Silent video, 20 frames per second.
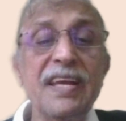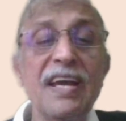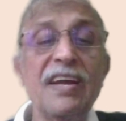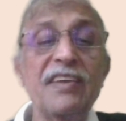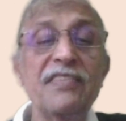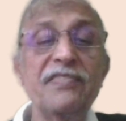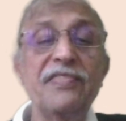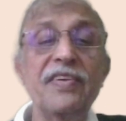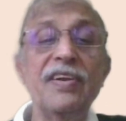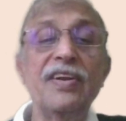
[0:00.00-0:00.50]

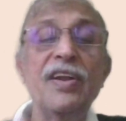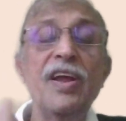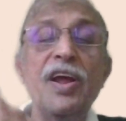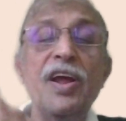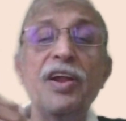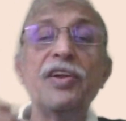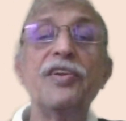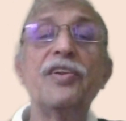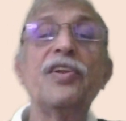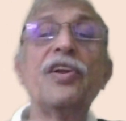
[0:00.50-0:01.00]
careful
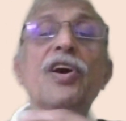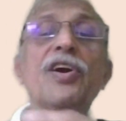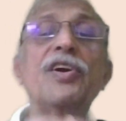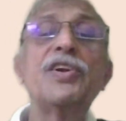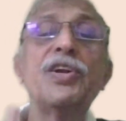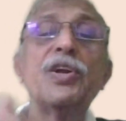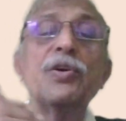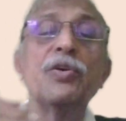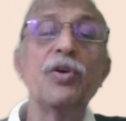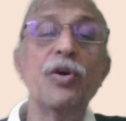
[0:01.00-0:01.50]

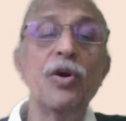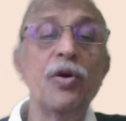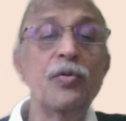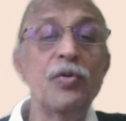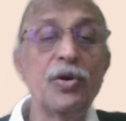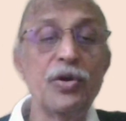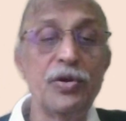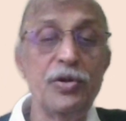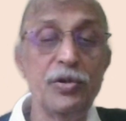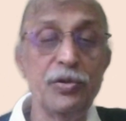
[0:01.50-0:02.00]
not to
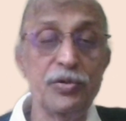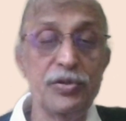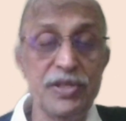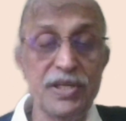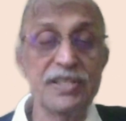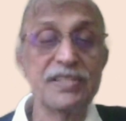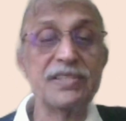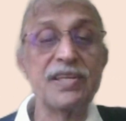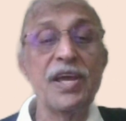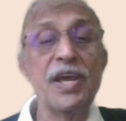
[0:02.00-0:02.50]
overdo
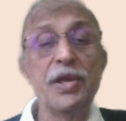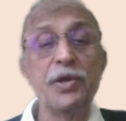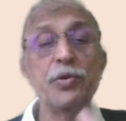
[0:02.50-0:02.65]
this.